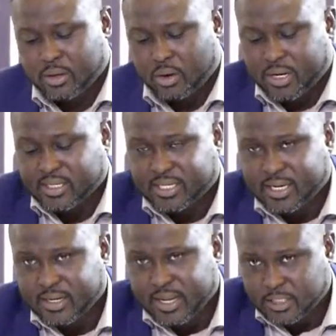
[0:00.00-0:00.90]
on a
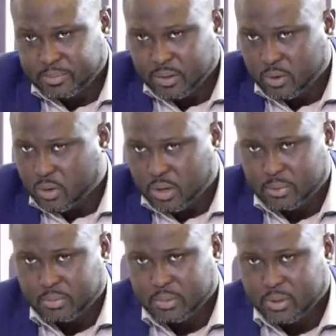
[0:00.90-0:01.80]
certain
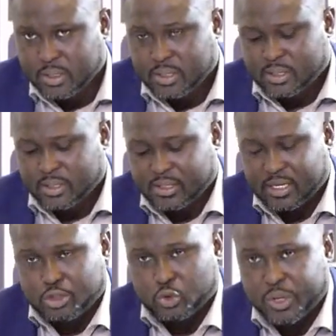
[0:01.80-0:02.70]
certain
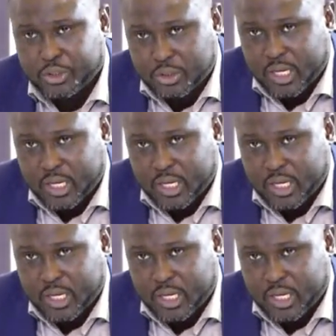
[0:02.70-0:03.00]
situation? How